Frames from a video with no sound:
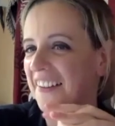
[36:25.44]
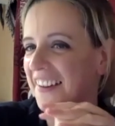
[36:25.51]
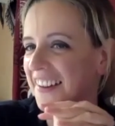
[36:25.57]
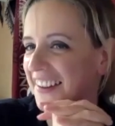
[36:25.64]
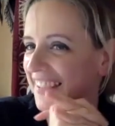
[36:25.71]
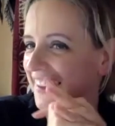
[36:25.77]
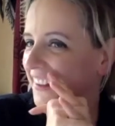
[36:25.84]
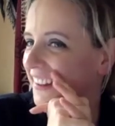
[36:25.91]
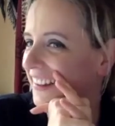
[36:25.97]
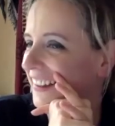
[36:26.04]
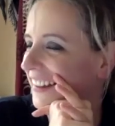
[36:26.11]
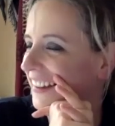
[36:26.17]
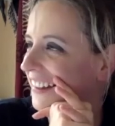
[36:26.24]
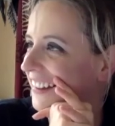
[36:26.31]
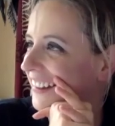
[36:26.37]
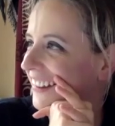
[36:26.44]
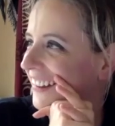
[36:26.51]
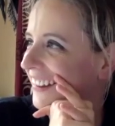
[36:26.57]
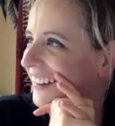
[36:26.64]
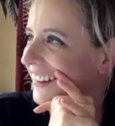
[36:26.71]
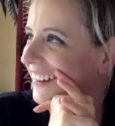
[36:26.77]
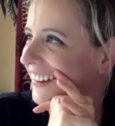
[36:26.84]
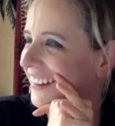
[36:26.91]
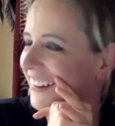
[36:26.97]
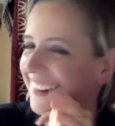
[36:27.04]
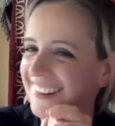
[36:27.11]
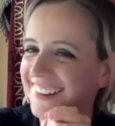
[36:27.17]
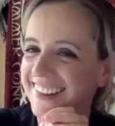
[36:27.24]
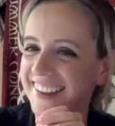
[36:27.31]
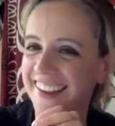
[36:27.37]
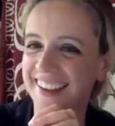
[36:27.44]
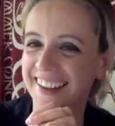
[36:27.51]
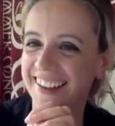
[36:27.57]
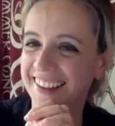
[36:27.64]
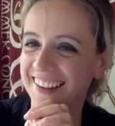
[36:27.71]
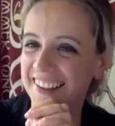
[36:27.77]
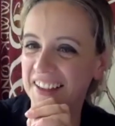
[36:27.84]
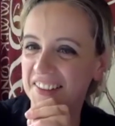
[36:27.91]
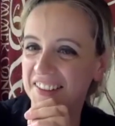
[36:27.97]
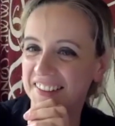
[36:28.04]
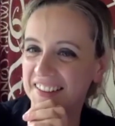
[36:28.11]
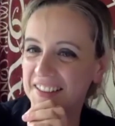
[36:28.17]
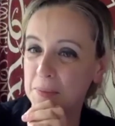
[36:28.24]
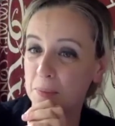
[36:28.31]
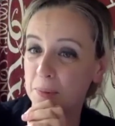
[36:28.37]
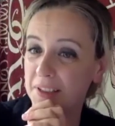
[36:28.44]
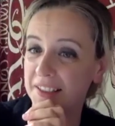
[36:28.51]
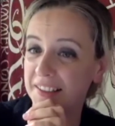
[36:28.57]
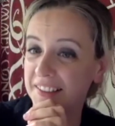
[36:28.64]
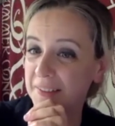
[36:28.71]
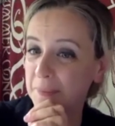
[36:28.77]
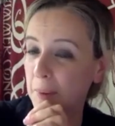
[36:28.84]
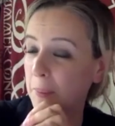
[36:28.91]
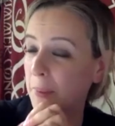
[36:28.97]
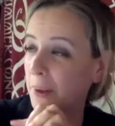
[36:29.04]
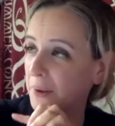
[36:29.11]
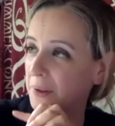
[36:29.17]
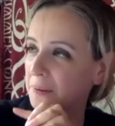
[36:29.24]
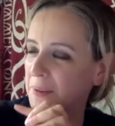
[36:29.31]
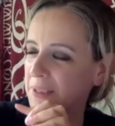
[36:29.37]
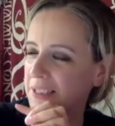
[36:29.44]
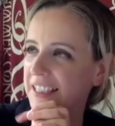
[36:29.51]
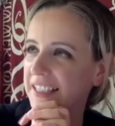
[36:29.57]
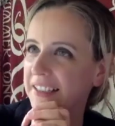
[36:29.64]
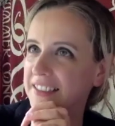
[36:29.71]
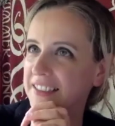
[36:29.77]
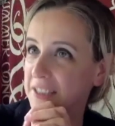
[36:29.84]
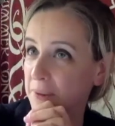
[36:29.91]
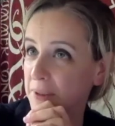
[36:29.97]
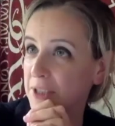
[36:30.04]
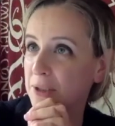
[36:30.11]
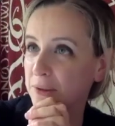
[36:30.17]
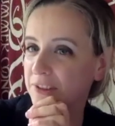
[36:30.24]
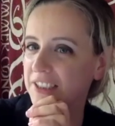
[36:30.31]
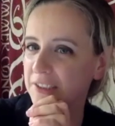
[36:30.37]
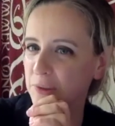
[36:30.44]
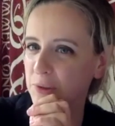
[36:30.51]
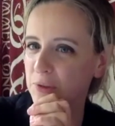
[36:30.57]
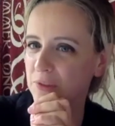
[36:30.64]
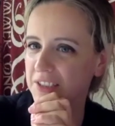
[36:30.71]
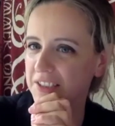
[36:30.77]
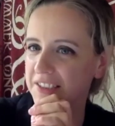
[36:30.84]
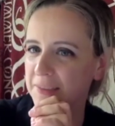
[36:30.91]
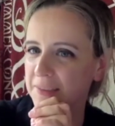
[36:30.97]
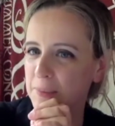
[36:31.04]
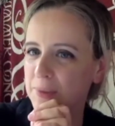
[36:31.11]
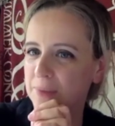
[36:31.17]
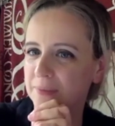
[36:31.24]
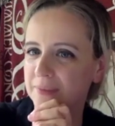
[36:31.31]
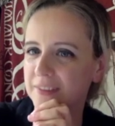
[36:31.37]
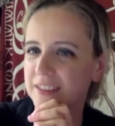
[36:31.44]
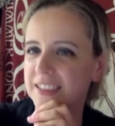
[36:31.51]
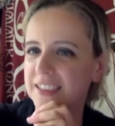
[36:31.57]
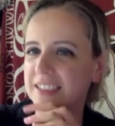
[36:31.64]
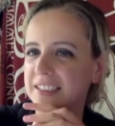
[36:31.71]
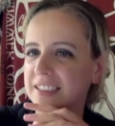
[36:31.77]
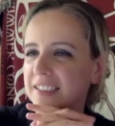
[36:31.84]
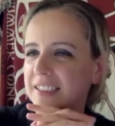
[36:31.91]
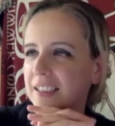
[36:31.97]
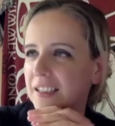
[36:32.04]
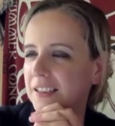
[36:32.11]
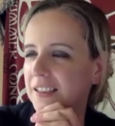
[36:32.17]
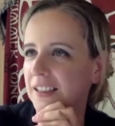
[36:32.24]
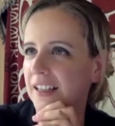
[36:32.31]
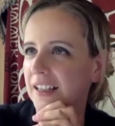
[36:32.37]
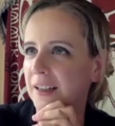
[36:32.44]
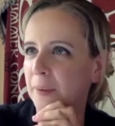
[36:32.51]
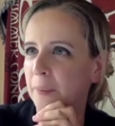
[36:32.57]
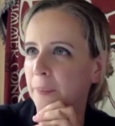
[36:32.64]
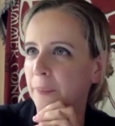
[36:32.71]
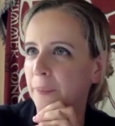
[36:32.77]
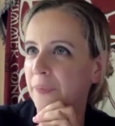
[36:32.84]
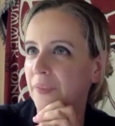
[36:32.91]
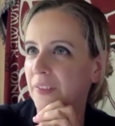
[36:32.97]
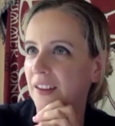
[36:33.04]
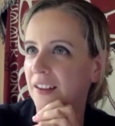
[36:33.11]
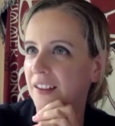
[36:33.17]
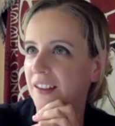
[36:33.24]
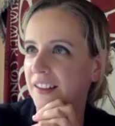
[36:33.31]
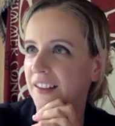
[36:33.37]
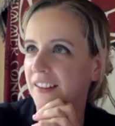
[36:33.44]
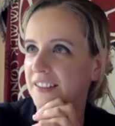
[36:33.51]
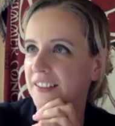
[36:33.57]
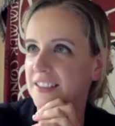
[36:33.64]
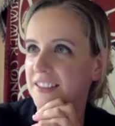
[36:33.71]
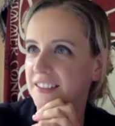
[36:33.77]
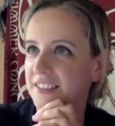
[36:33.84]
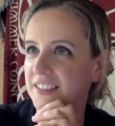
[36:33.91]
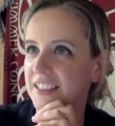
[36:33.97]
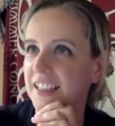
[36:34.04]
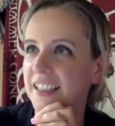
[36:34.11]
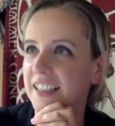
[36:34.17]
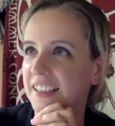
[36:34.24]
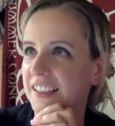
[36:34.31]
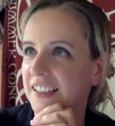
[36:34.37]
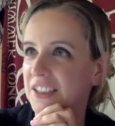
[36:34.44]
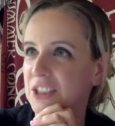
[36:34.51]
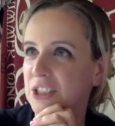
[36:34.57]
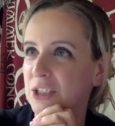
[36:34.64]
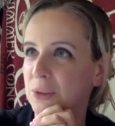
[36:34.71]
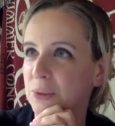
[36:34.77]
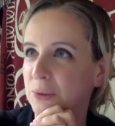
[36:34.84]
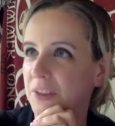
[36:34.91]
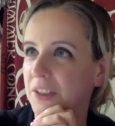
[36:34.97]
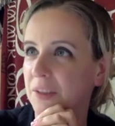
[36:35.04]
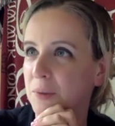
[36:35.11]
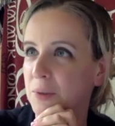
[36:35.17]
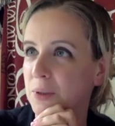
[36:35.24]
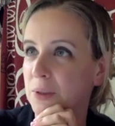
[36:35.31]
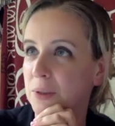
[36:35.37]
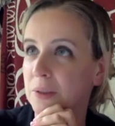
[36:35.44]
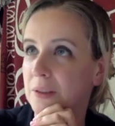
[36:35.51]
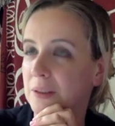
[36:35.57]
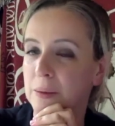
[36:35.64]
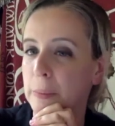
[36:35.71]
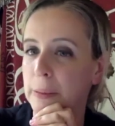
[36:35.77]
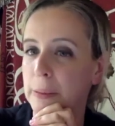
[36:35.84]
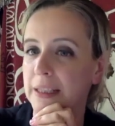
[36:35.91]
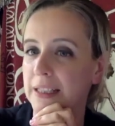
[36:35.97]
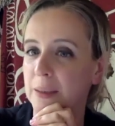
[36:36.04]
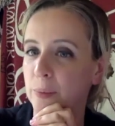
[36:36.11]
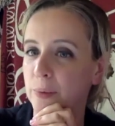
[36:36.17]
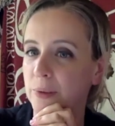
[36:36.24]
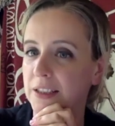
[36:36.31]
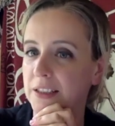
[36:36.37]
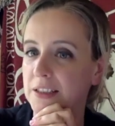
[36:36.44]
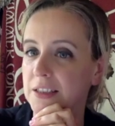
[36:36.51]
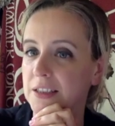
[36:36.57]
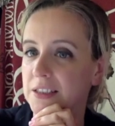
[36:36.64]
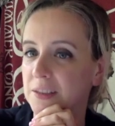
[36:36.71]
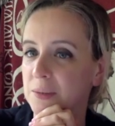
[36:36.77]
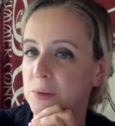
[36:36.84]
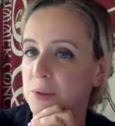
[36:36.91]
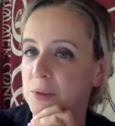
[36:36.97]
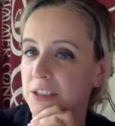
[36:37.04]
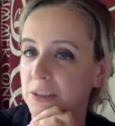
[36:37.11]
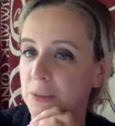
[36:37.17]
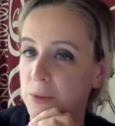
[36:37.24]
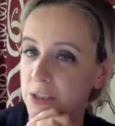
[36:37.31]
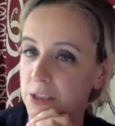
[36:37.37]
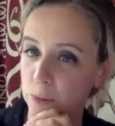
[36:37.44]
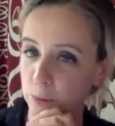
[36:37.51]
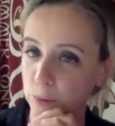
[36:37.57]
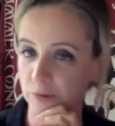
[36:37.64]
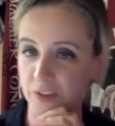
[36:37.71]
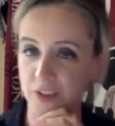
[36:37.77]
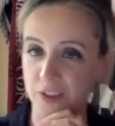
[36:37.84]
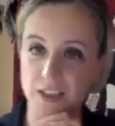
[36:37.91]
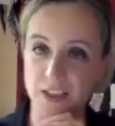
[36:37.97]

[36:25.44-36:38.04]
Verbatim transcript: Yeah. Yeah, I think that's brilliant. My partner was in it, so I saw it a lot of times. Um, and yeah, I just thought that was completely brilliant. I was I was in awe of it.